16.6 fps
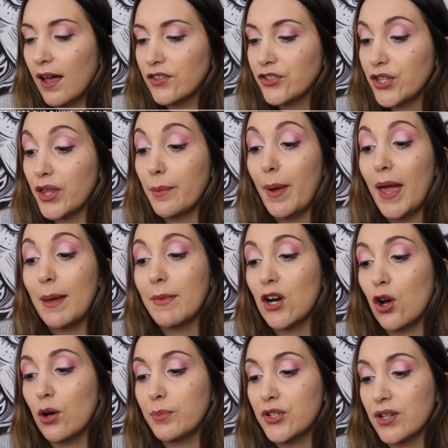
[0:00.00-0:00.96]
So the
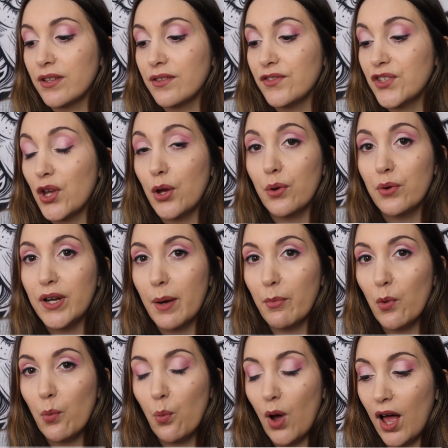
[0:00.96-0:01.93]
payment options. So
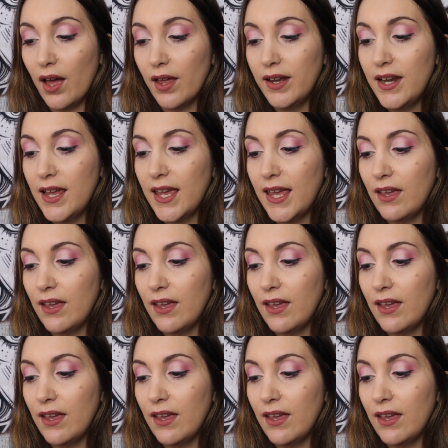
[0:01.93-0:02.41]
number 1,